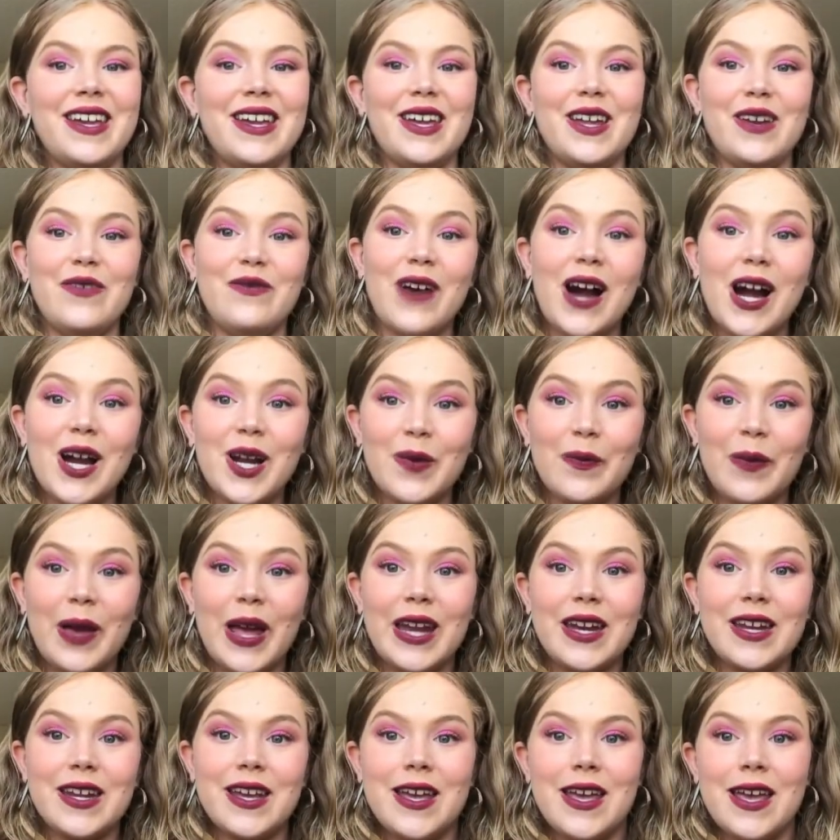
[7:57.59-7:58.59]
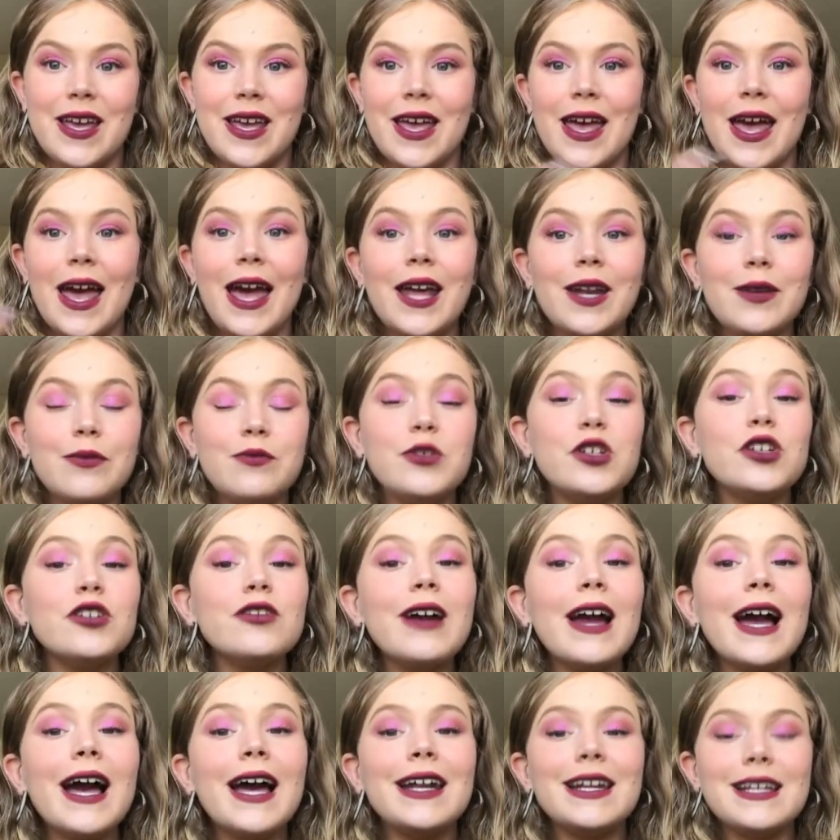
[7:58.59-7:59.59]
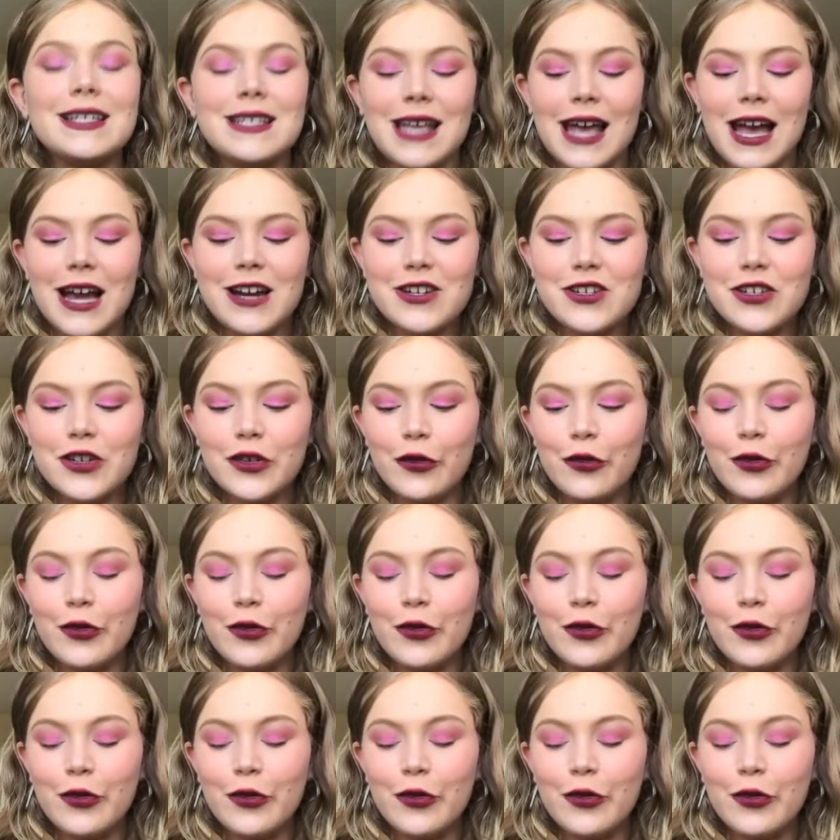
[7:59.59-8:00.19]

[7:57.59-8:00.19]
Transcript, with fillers: environment. And Murad is actually a